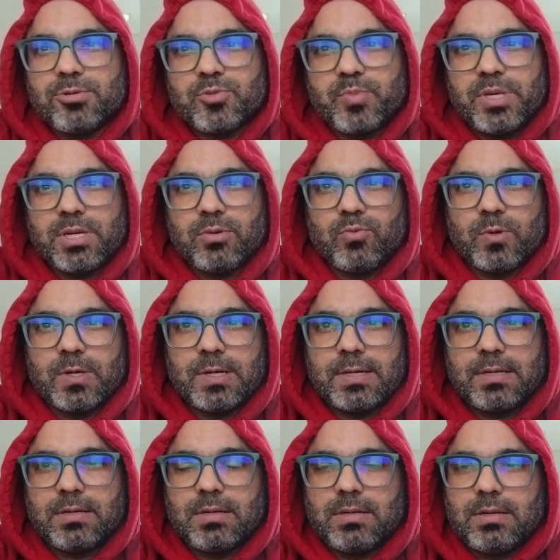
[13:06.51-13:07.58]
to speak a
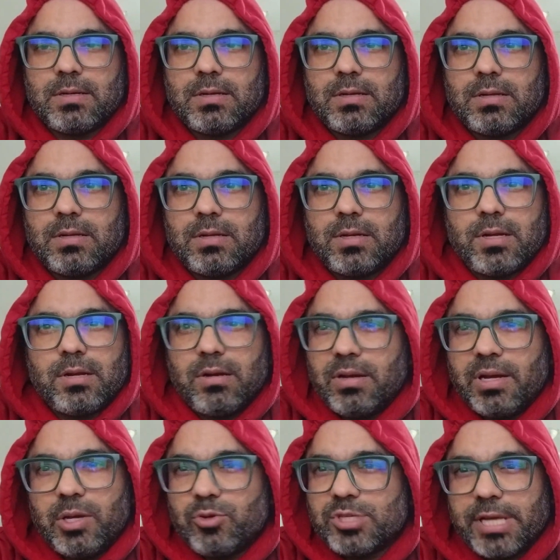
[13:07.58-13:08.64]
word.
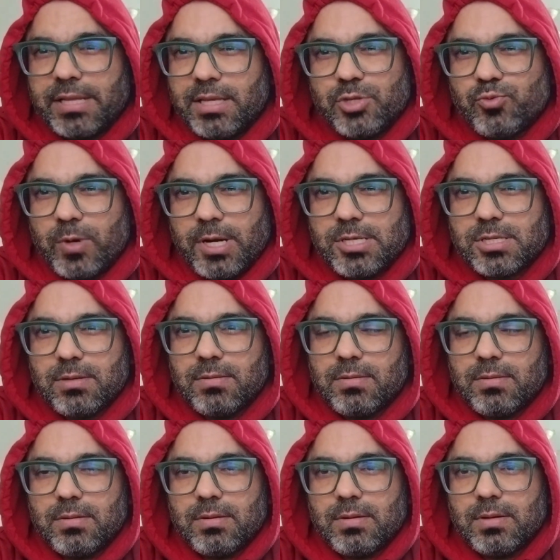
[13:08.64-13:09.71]
Didn't you say these words?